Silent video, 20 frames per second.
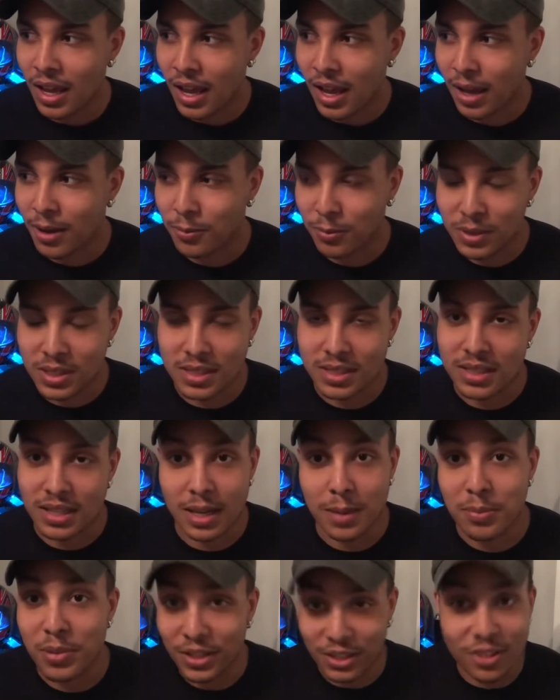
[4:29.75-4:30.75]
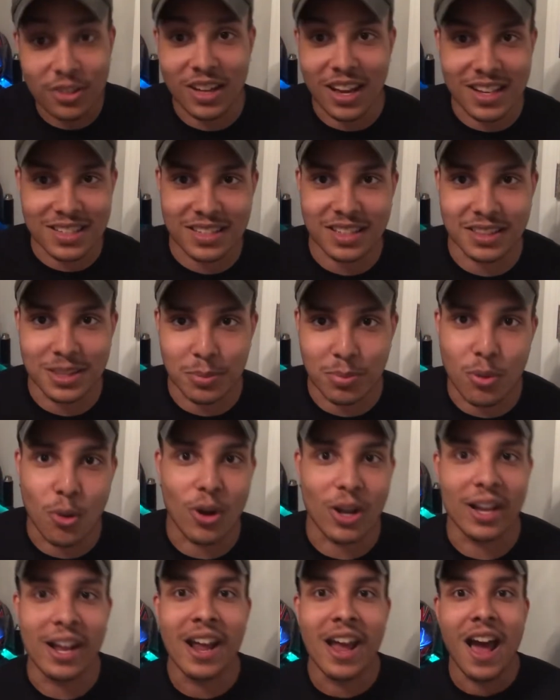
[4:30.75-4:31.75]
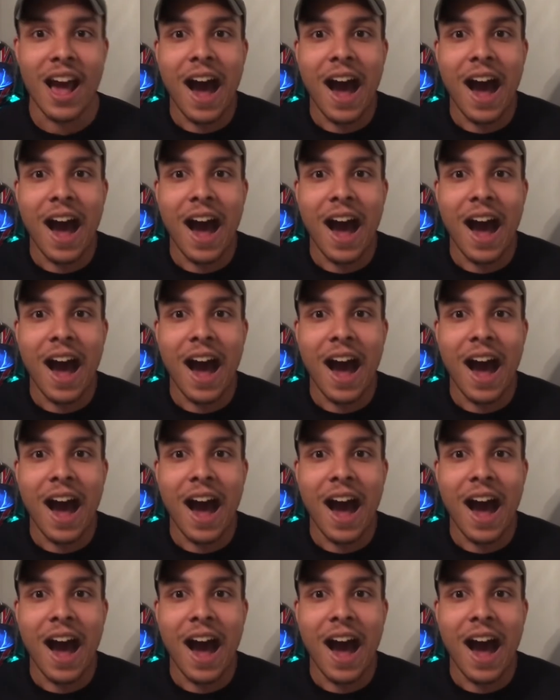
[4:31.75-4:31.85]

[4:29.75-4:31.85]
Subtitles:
and Wednesday, but you guys get the point.